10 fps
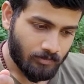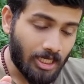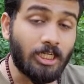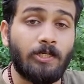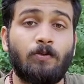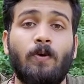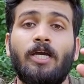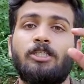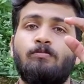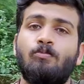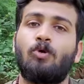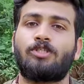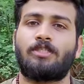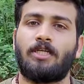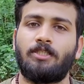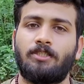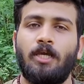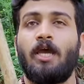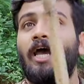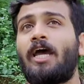That requires more strength
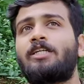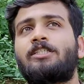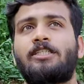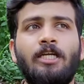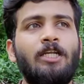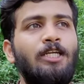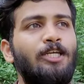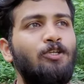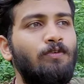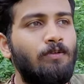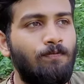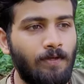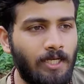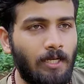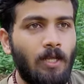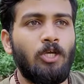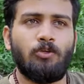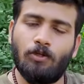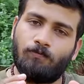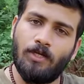and suddenly you will feel
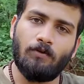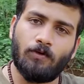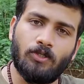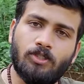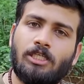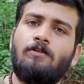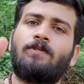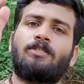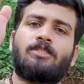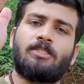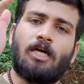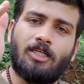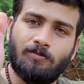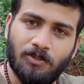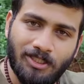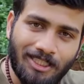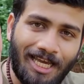you will feel for yourself and this is a 100%